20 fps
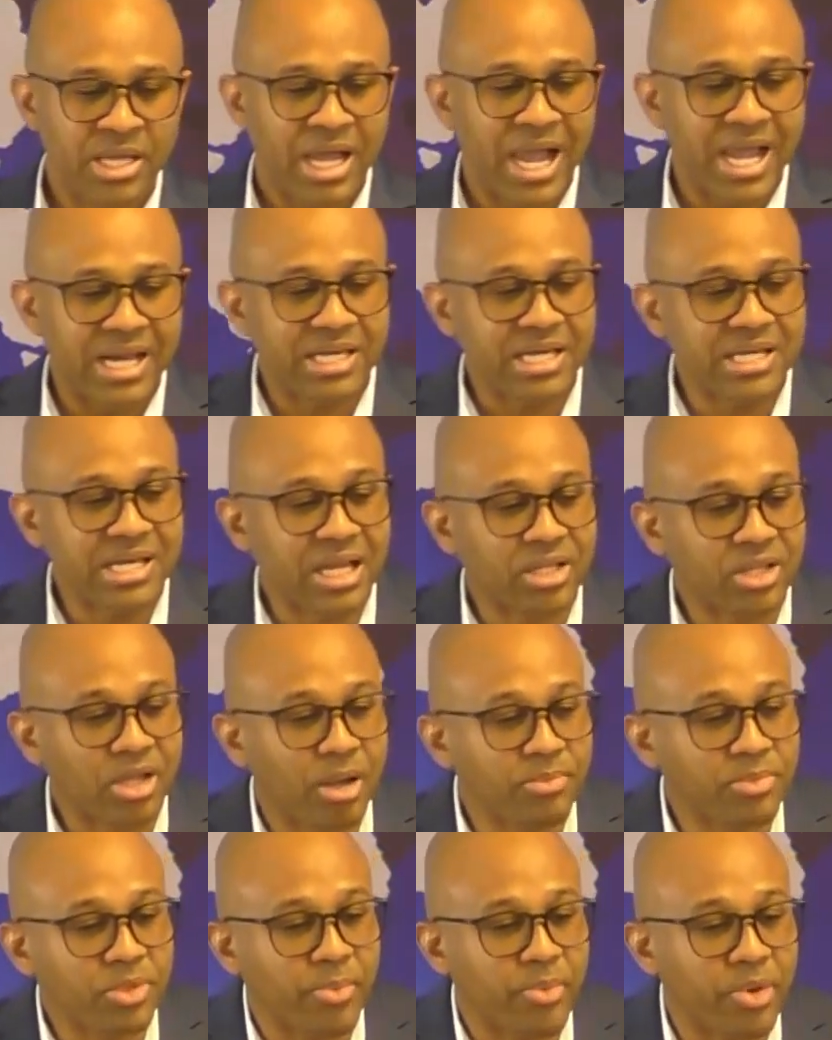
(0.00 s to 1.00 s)
I did not
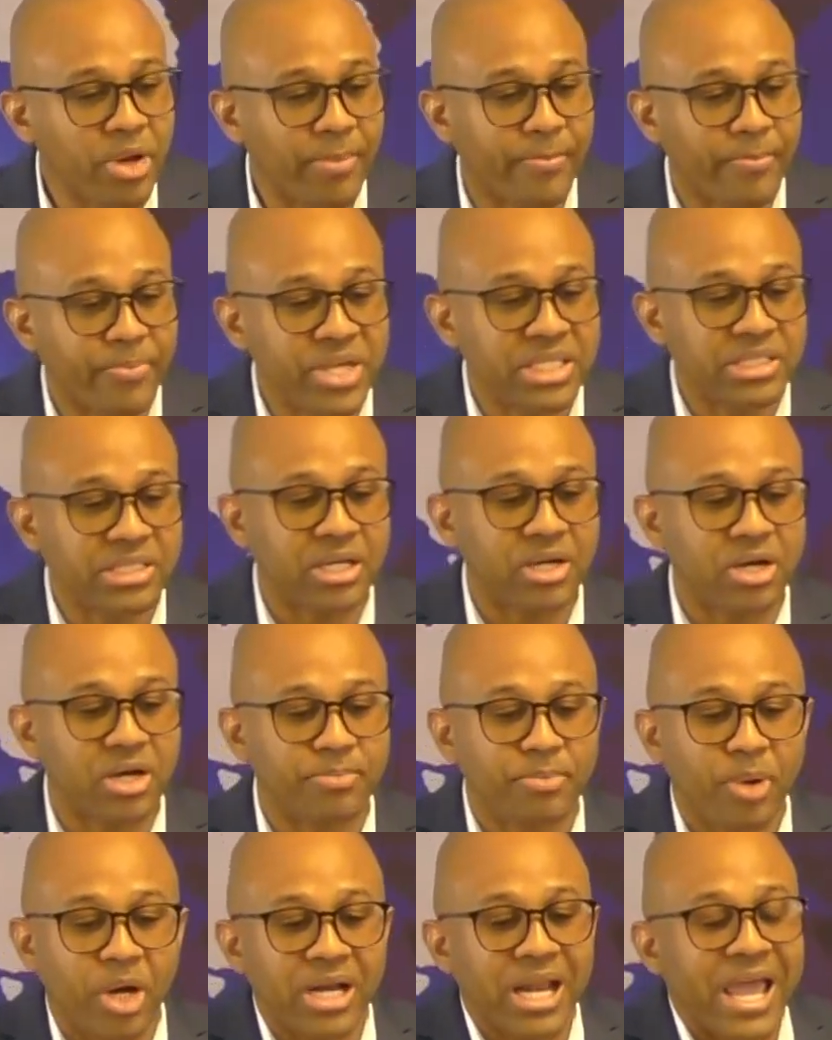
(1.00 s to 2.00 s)
come to bring peace on
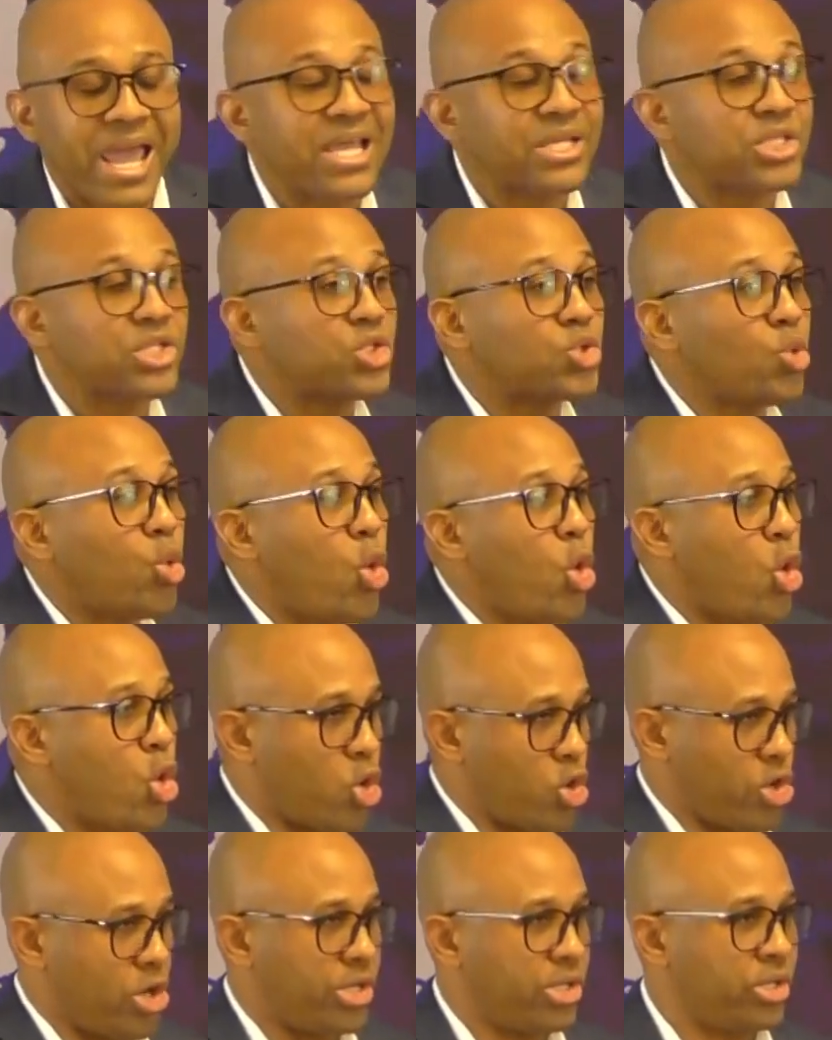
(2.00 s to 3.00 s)
earth, but a
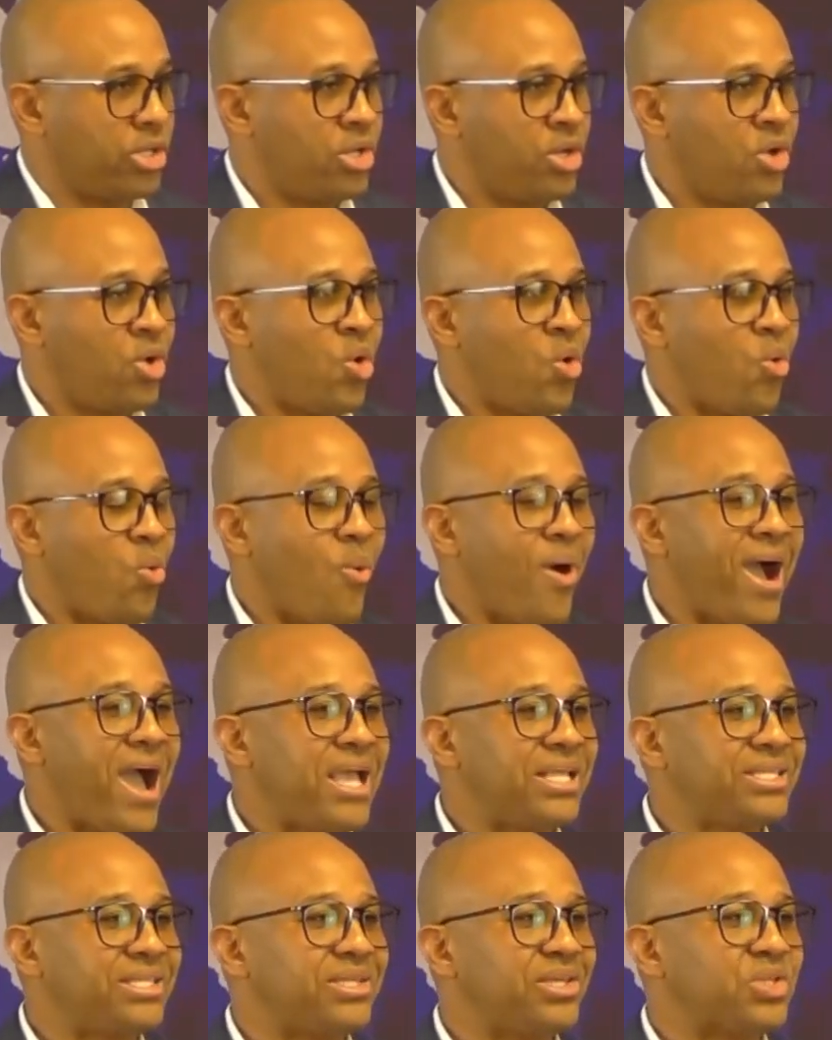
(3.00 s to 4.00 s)
sword.
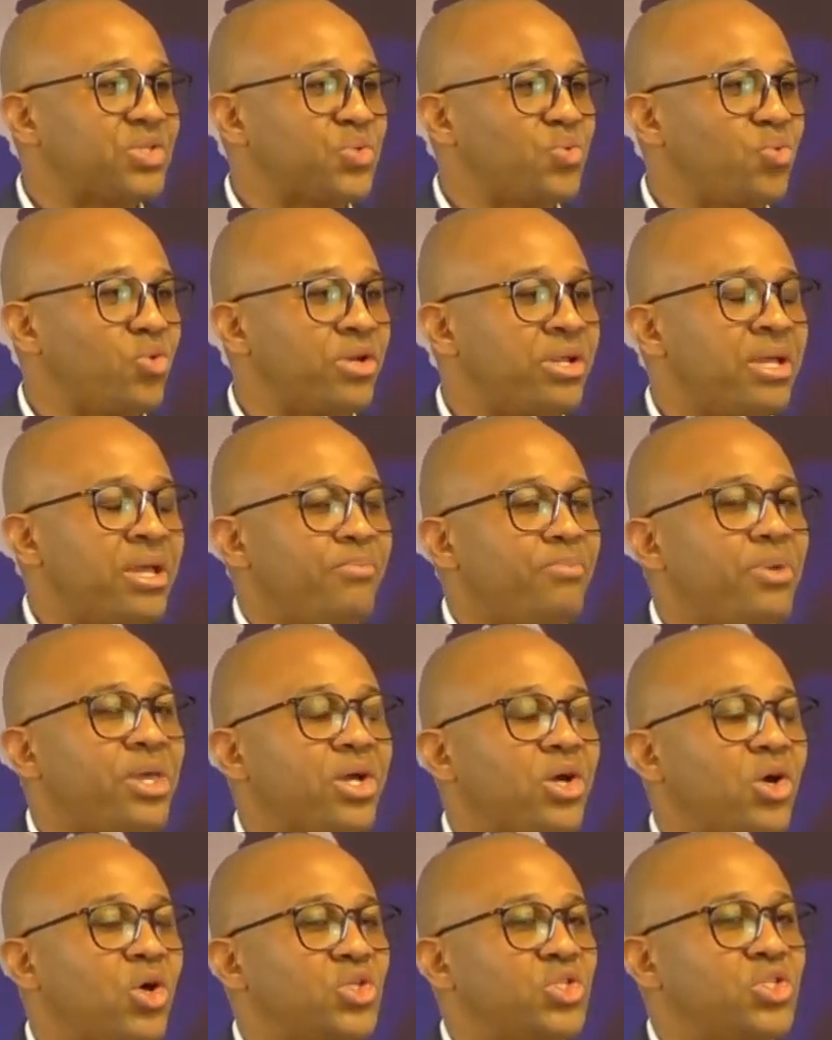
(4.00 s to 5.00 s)
Why is it a sword?
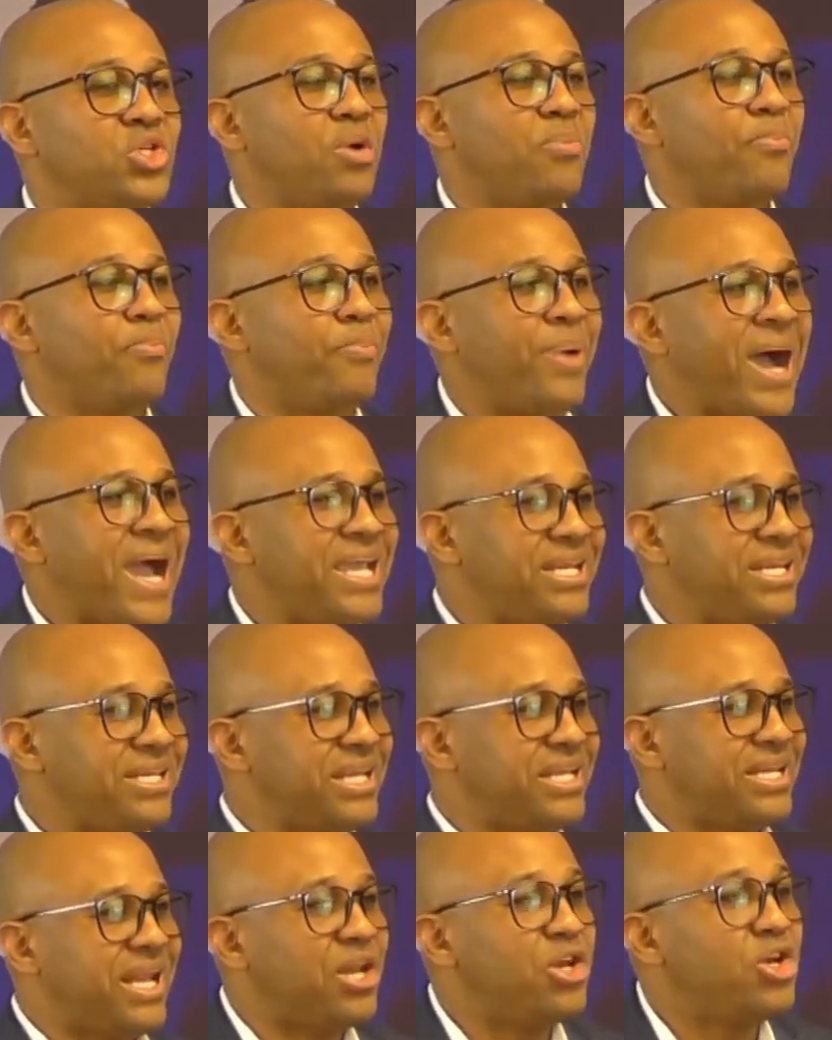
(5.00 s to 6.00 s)
Because you're
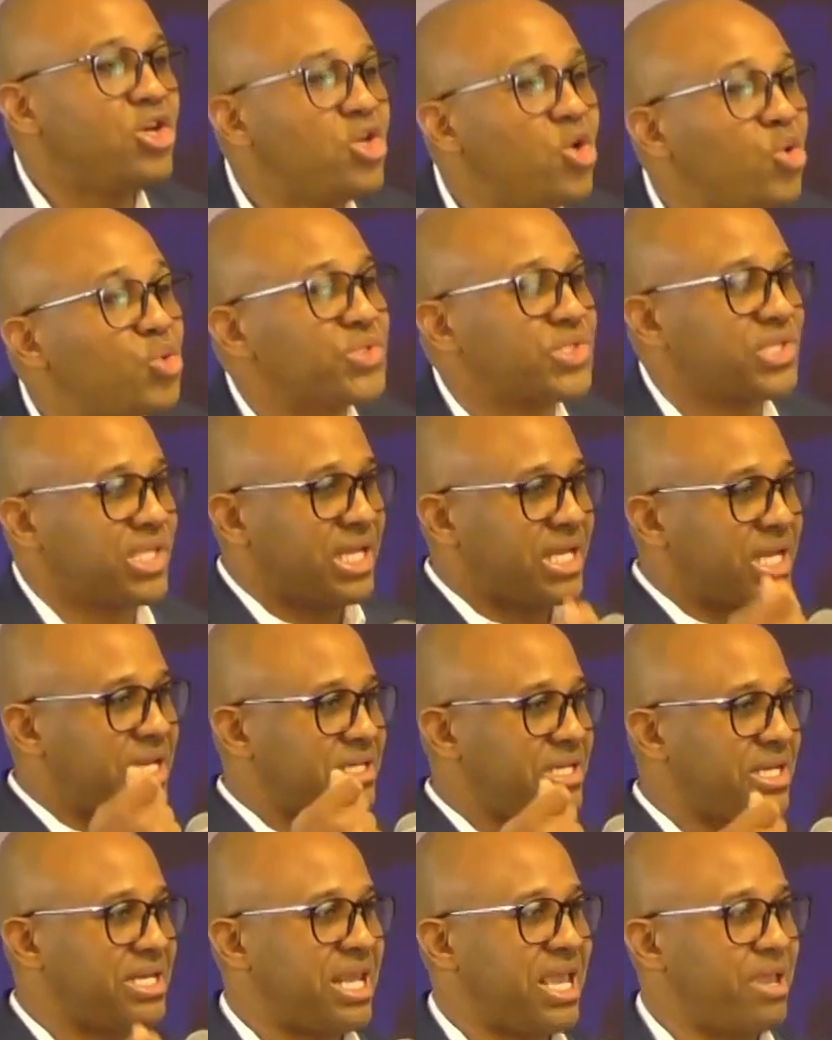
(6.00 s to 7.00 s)
binding and loosening
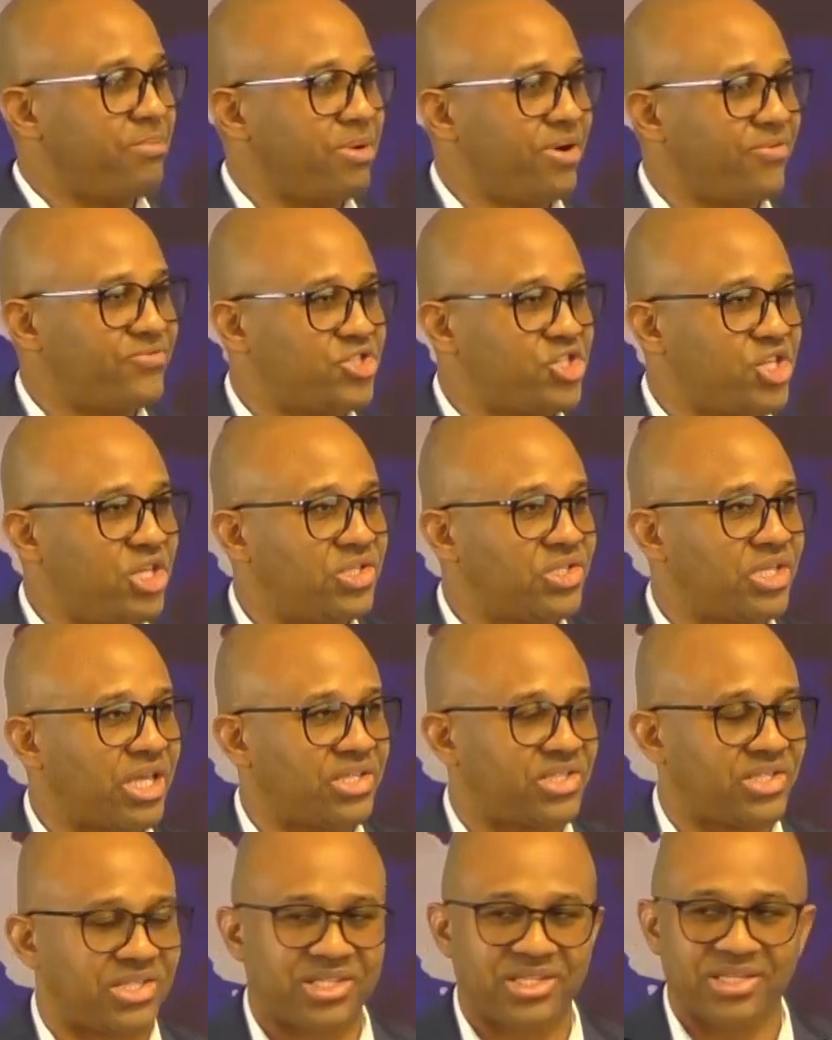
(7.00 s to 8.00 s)
in the name of
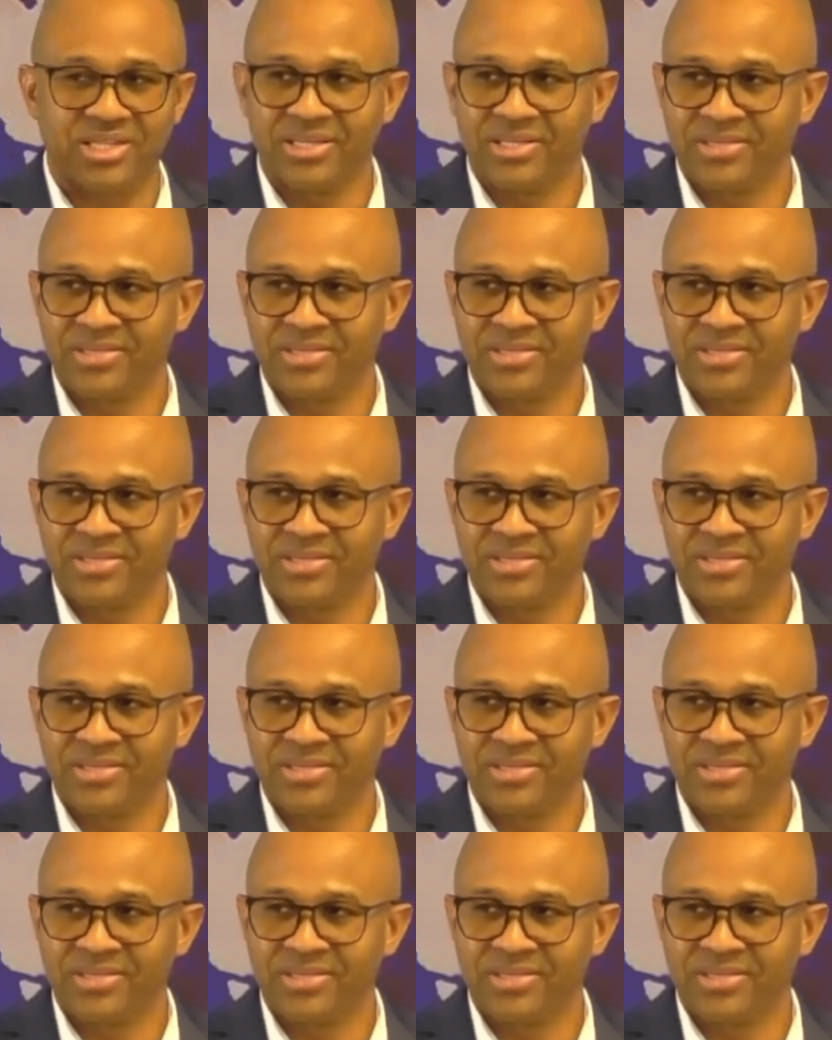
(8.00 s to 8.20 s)
Jesus.